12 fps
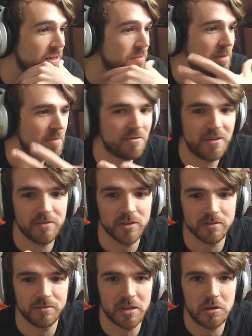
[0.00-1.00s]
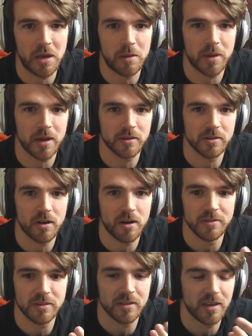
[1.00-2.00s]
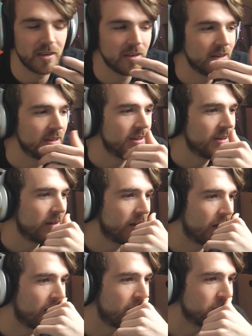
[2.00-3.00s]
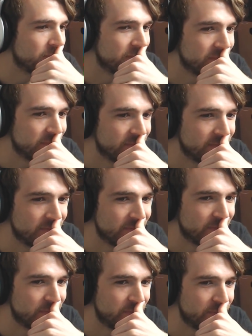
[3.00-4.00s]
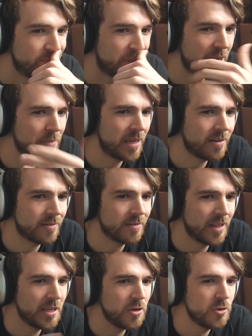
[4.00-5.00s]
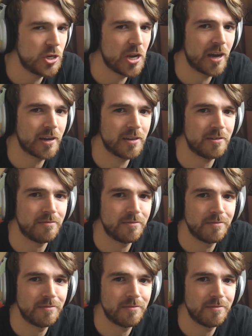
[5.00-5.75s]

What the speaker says: He made my favorite video game character, obviously. But I mean, let Yuji Naka